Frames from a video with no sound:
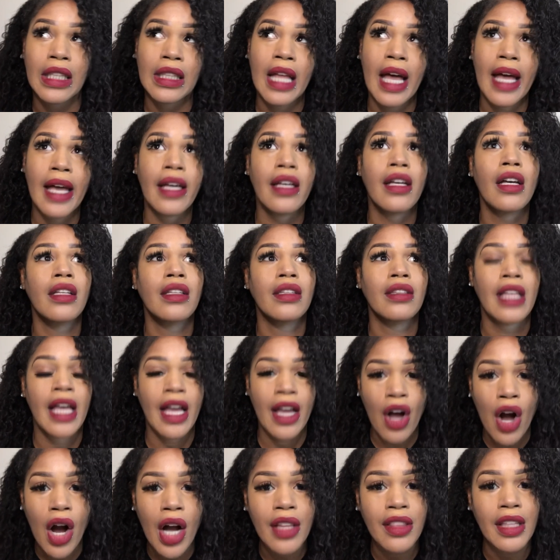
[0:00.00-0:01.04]
like they
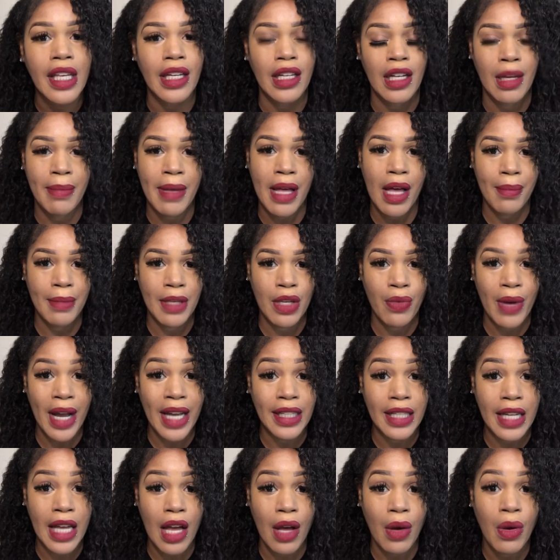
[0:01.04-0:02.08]
are thinking about me right
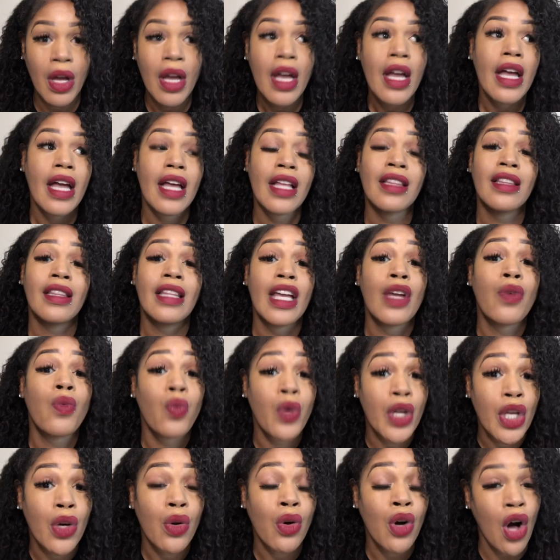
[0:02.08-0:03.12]
now and they
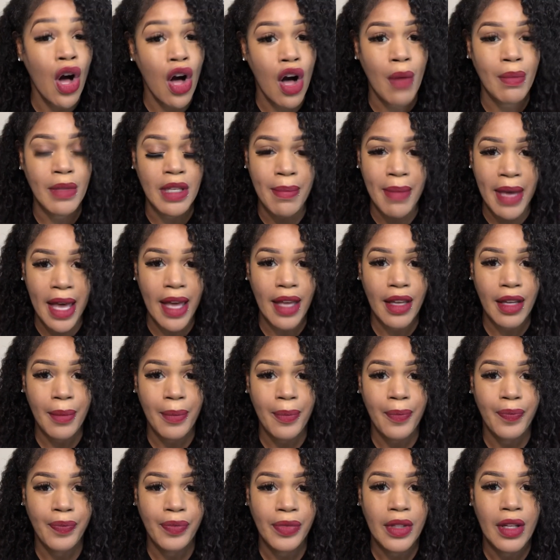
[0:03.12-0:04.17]
will call me back.
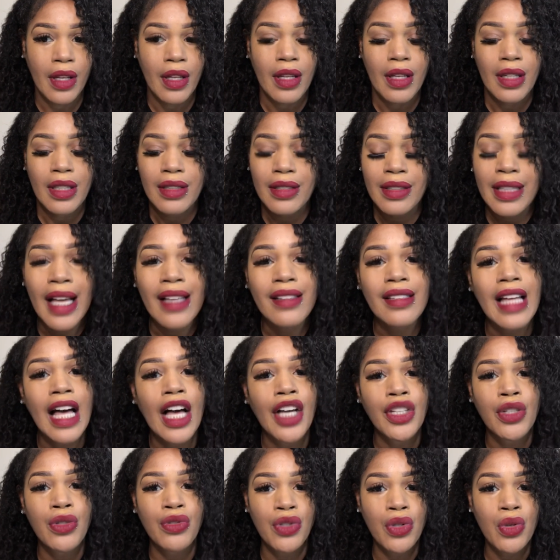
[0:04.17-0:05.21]
That's how
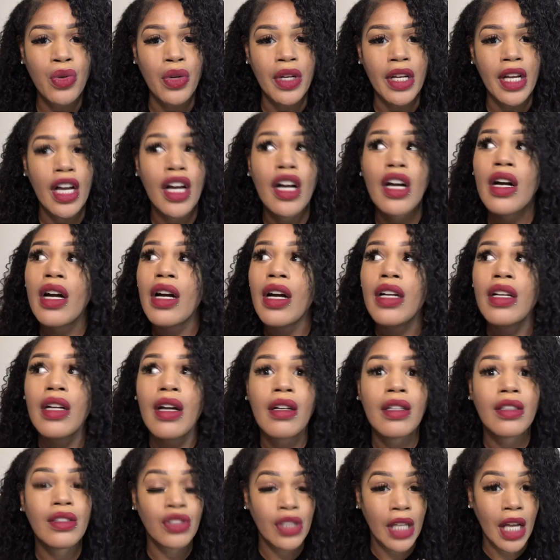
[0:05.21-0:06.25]
you do it.
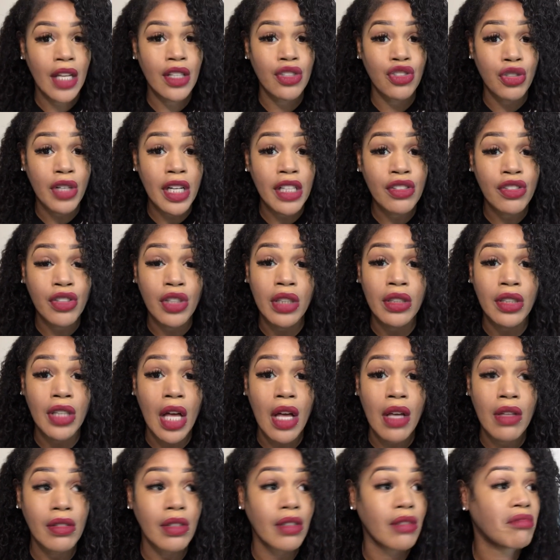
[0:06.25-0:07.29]
Address your
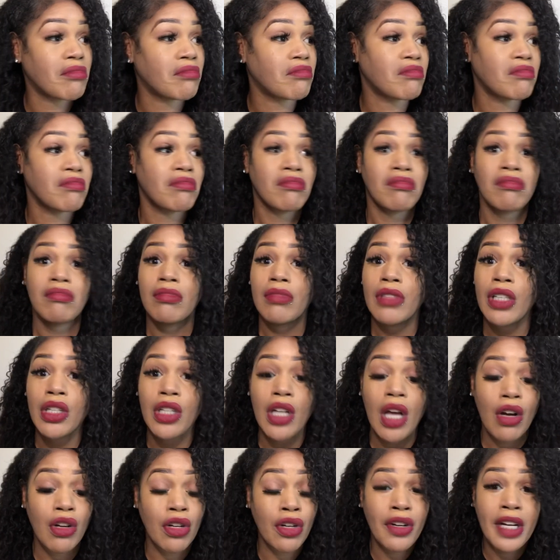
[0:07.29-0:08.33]
thoughts. You
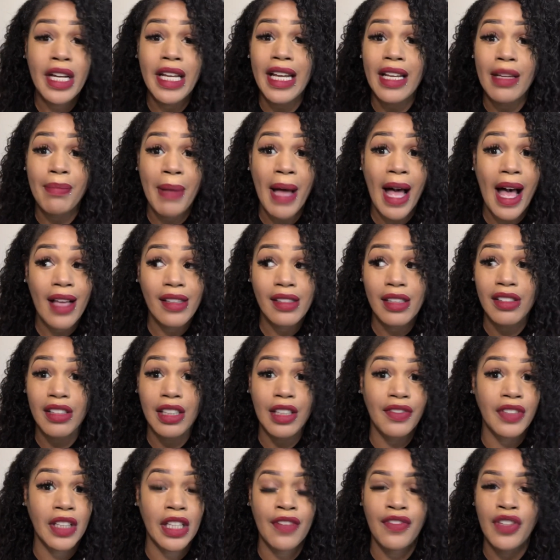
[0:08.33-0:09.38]
know, greet it
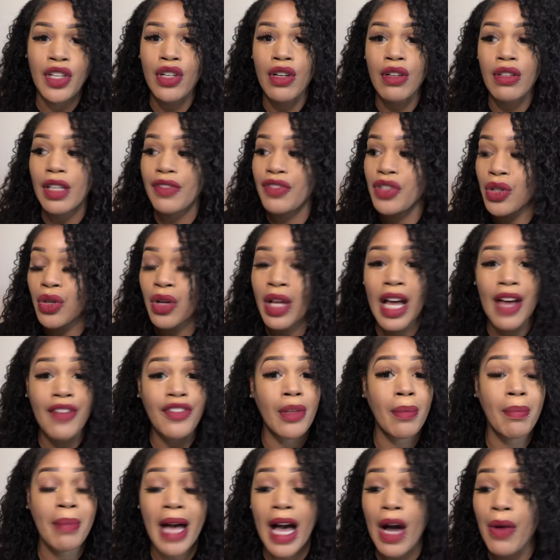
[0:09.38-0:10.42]
positively. If you don't have the
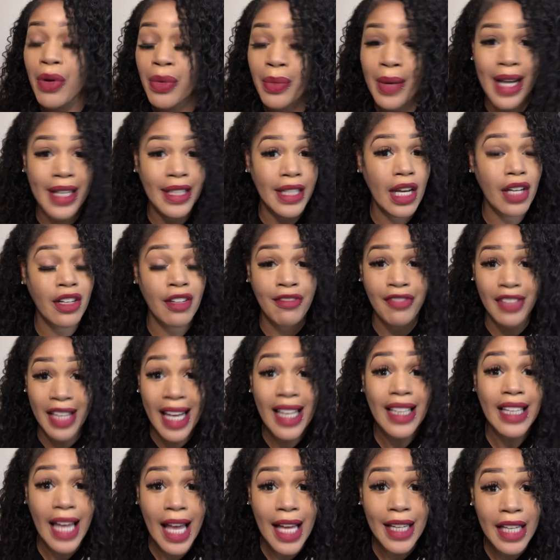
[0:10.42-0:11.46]
power right now to
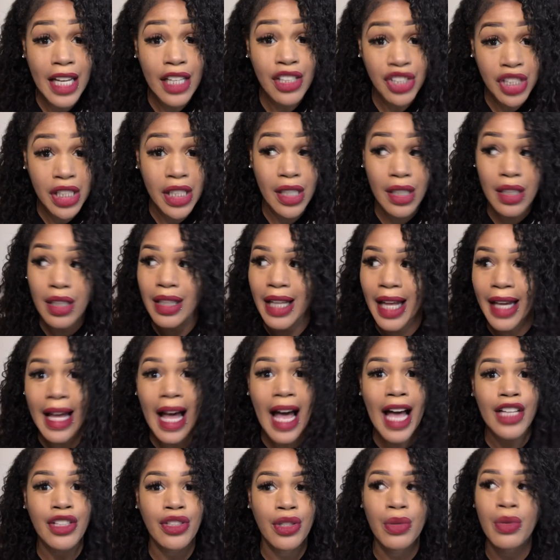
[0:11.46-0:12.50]
flatline that shit like
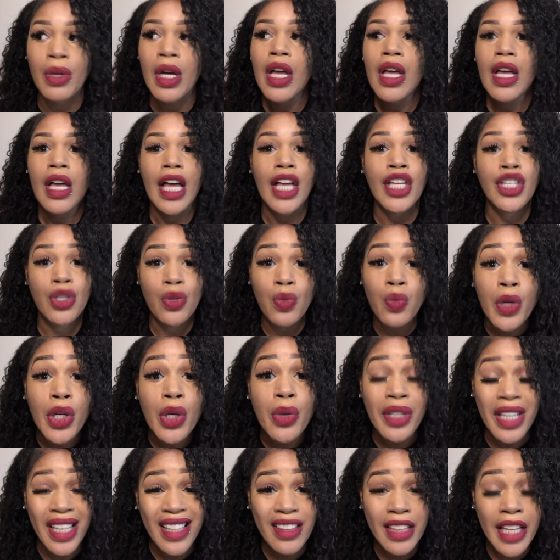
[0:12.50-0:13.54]
I do, and you will
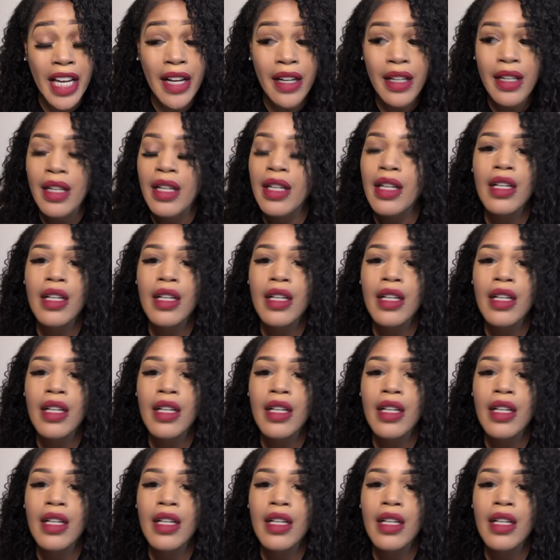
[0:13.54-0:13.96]
get there.